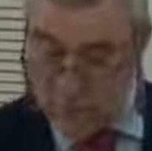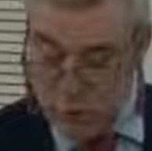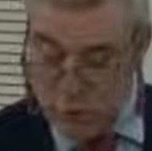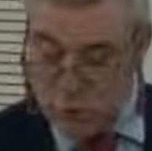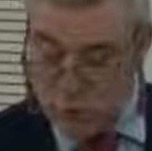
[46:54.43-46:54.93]

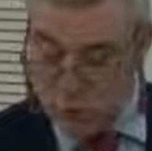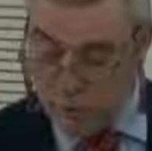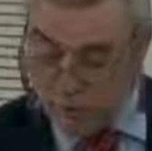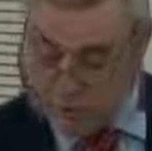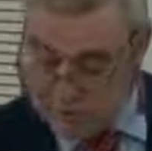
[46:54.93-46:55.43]
new
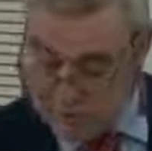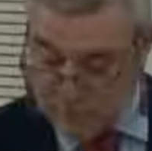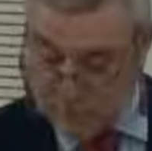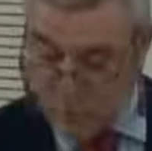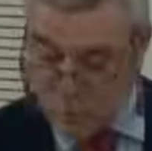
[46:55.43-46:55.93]
scoring
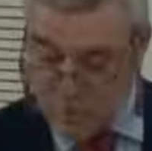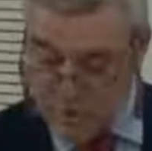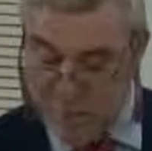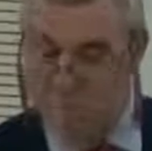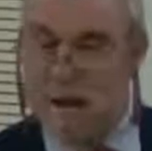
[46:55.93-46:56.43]
system,
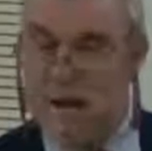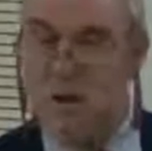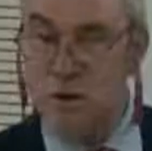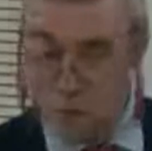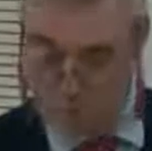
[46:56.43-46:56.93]
with a brand
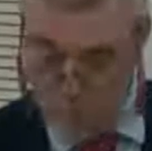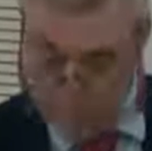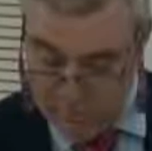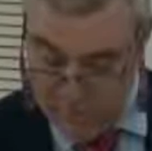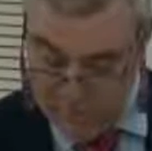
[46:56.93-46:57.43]
new
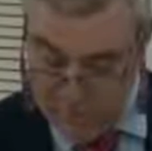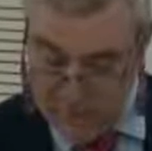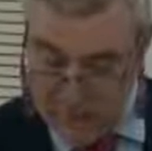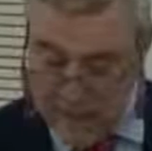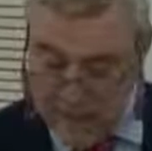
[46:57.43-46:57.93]
equipment
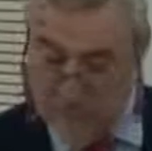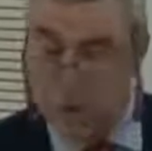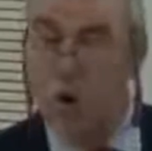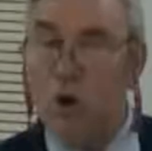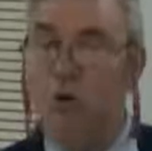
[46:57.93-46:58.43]

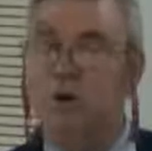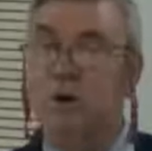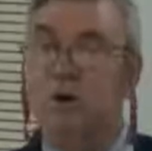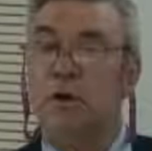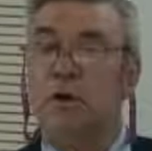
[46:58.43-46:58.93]
ahead of
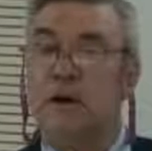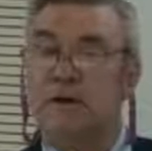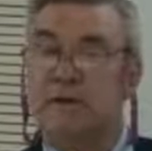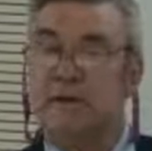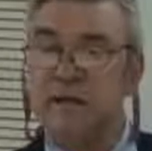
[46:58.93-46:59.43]

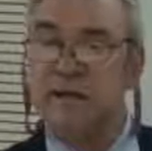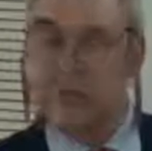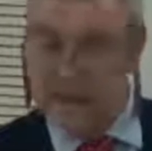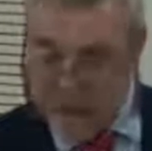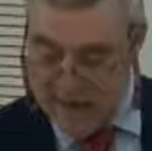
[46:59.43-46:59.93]
next
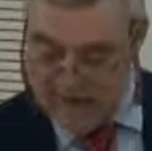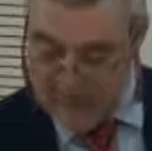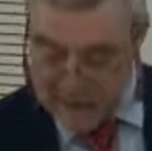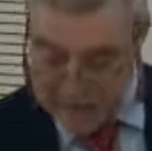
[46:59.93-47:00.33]
year's Island